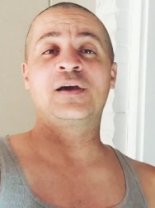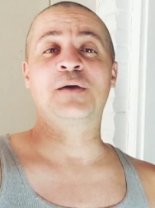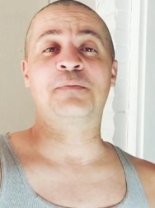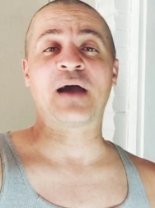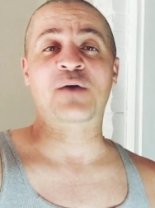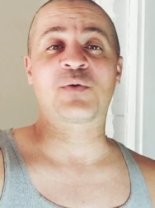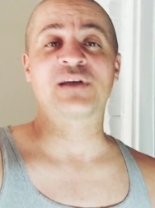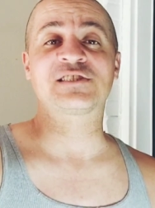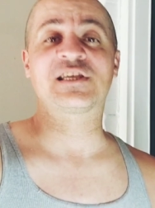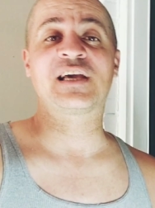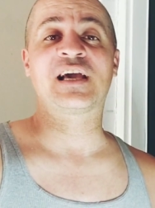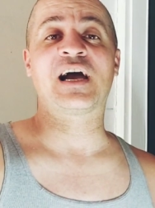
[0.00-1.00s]
Impact
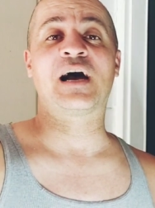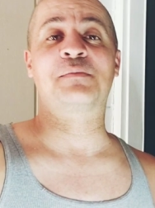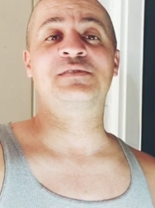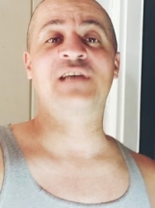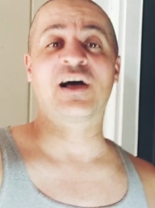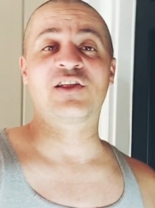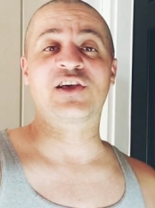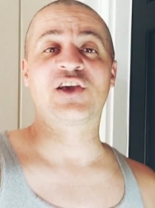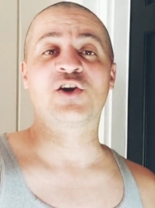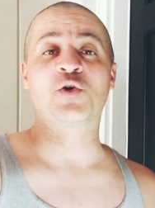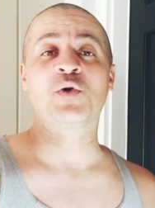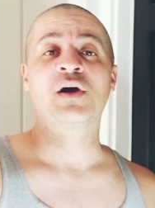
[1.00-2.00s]
Wrestling, I'm telling
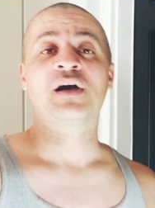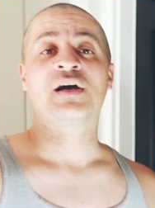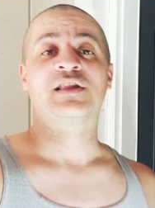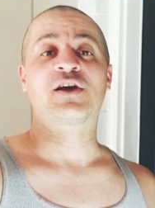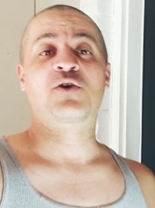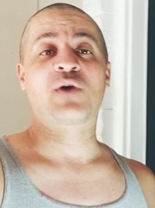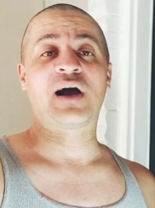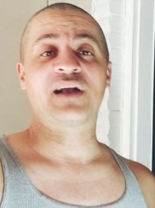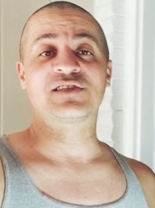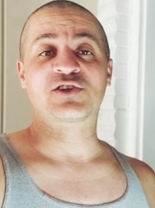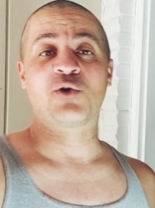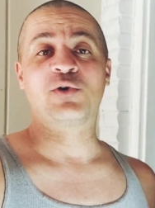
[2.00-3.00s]
you, the crowd
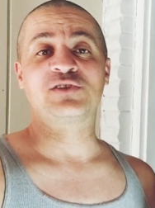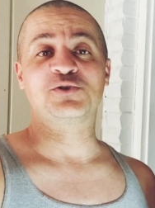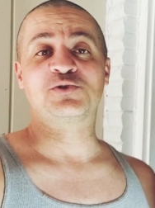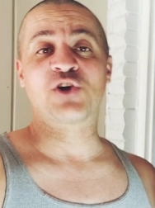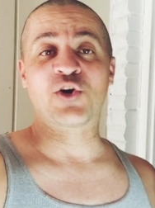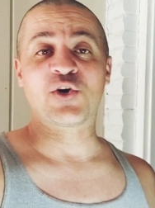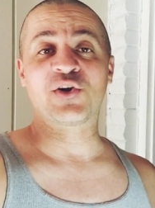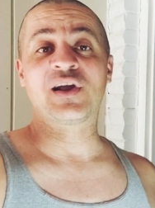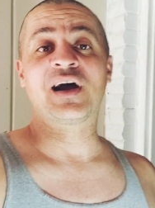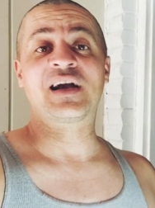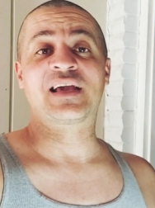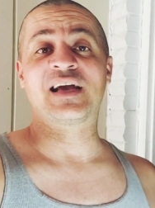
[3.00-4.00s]
is going to turn
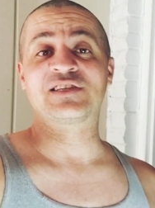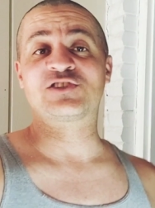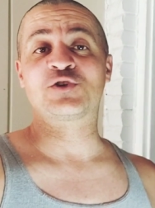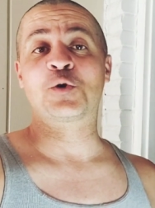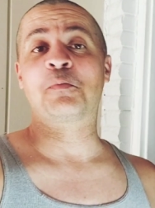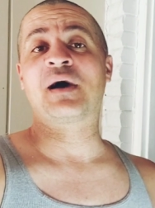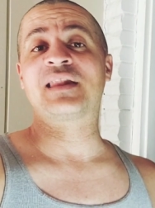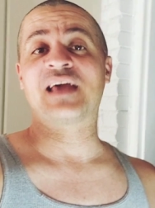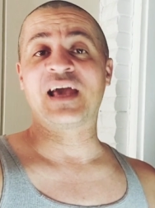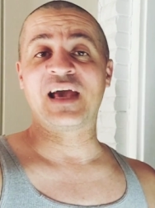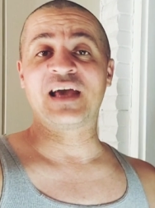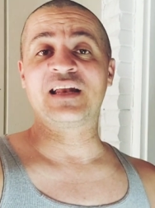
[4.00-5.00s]
against her by
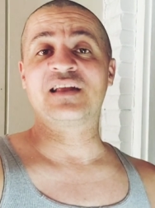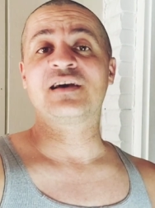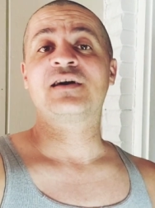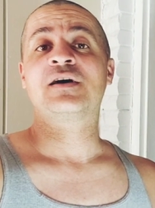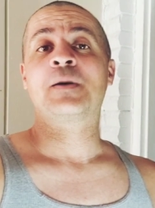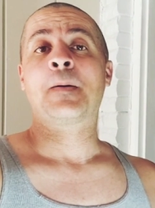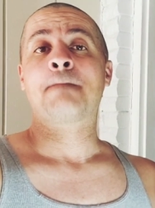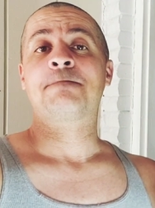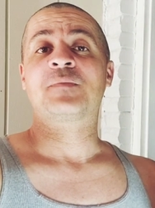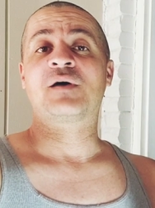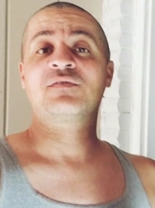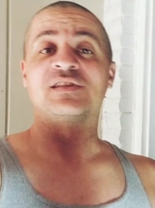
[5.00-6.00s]
the end
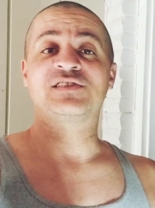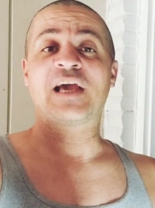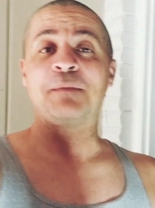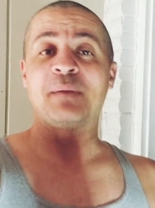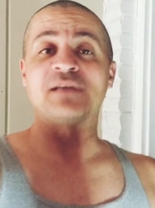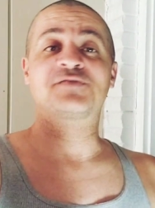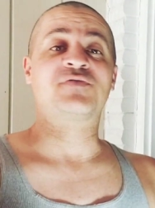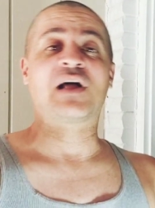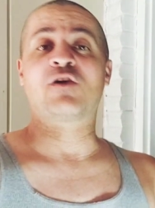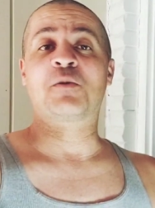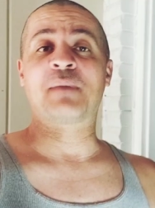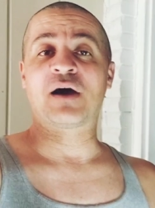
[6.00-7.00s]
of the tapings
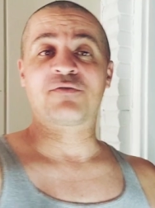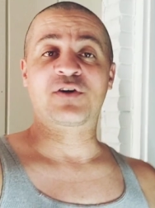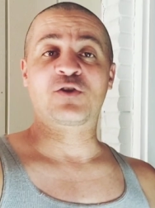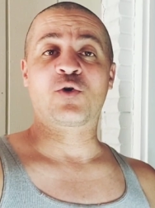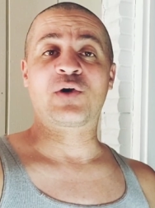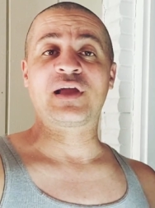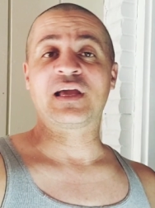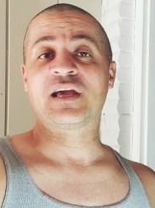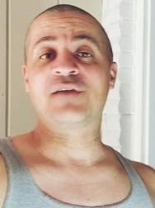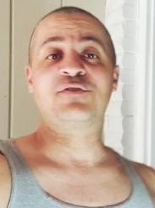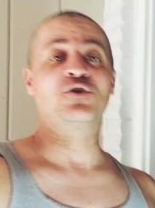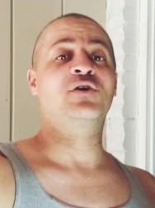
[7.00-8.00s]
following Bound for Glory
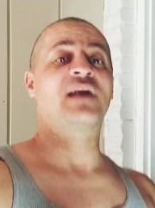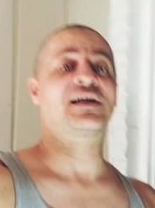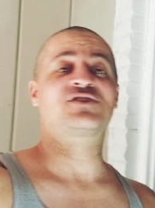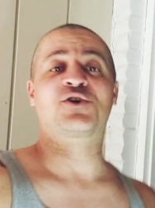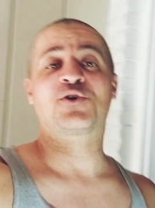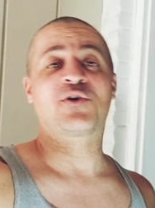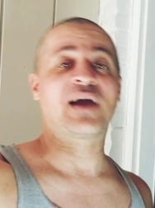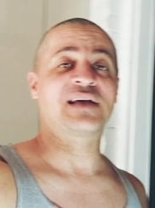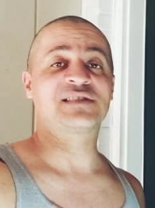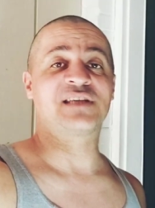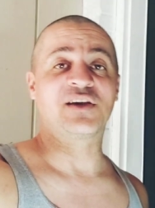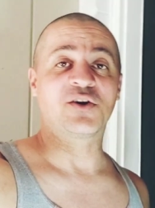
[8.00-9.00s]
if you do not turn her
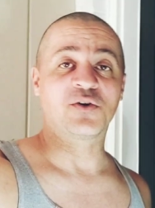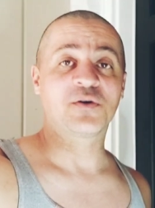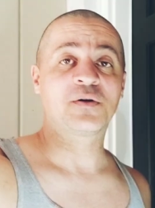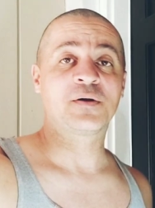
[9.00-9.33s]
ass heel.